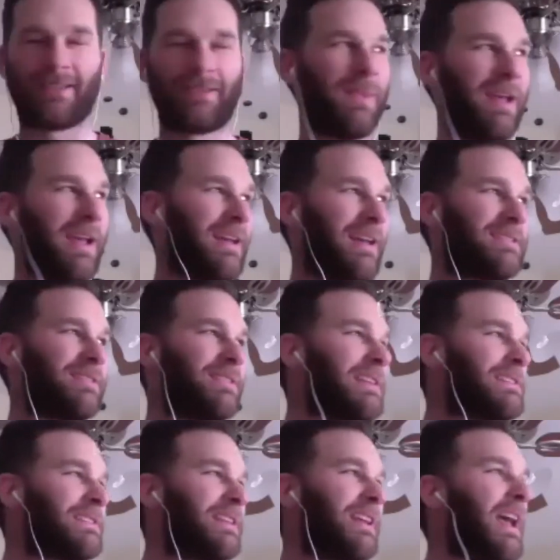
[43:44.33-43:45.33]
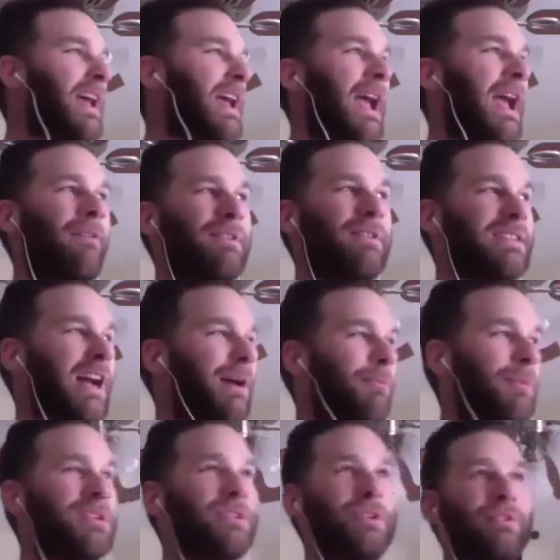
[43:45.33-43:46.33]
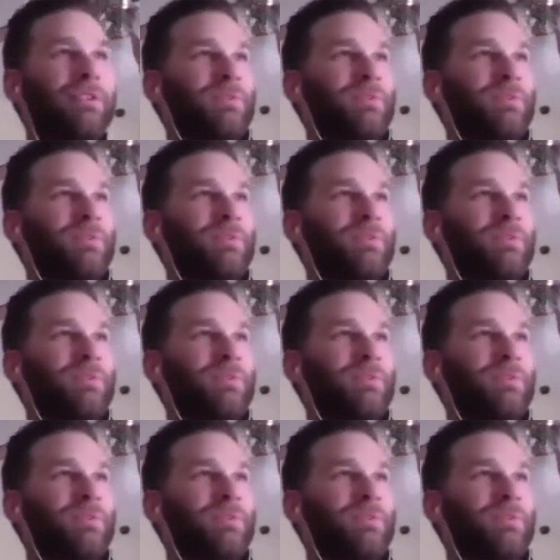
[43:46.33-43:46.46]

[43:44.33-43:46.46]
man, it's every time we do